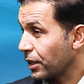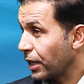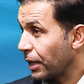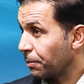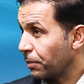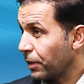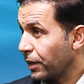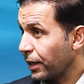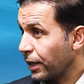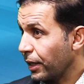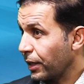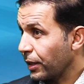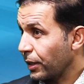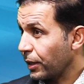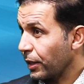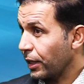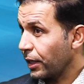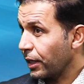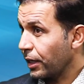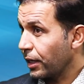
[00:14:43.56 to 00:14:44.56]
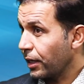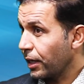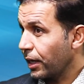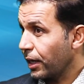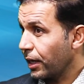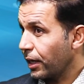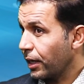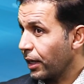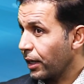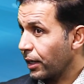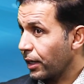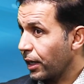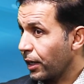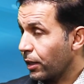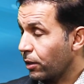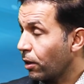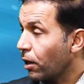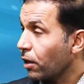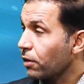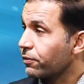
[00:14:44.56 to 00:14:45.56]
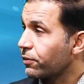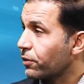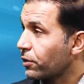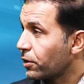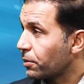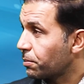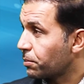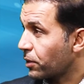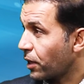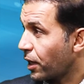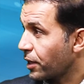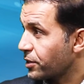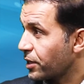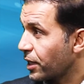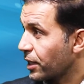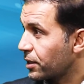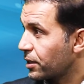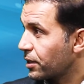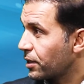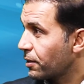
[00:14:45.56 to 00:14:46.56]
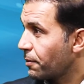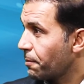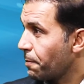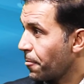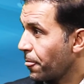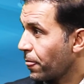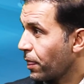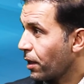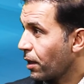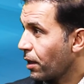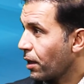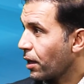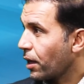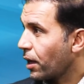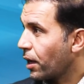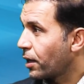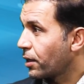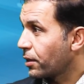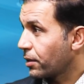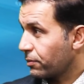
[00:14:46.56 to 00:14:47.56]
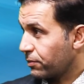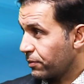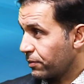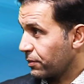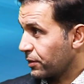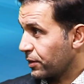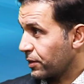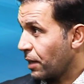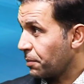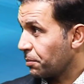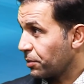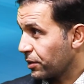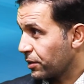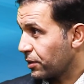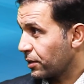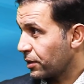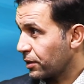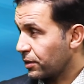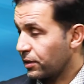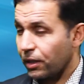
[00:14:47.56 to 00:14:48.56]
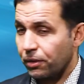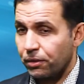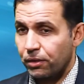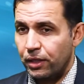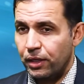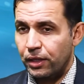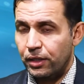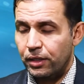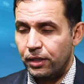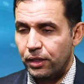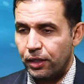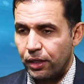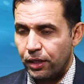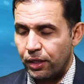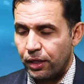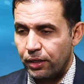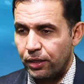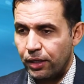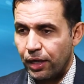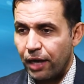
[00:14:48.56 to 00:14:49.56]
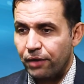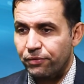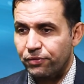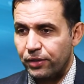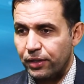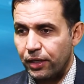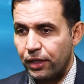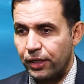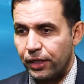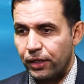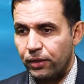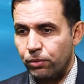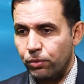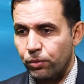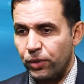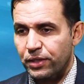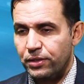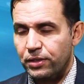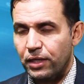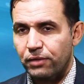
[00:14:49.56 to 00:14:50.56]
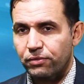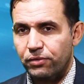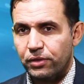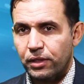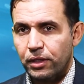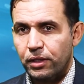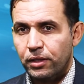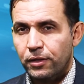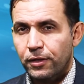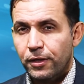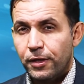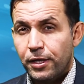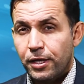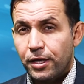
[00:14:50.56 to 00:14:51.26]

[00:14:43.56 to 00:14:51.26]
a call for a project in, for example, in Africa, West Africa.